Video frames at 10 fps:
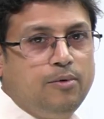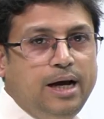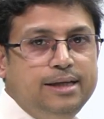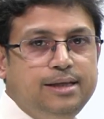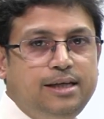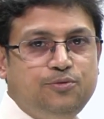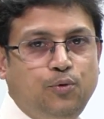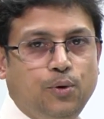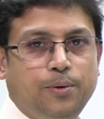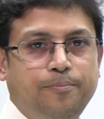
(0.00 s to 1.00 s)
Answer is
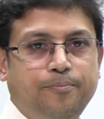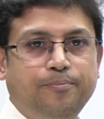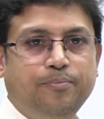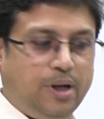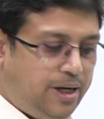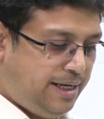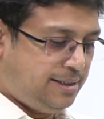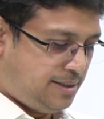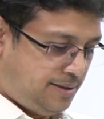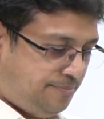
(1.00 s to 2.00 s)
4.
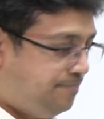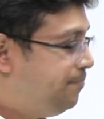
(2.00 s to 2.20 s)
Next.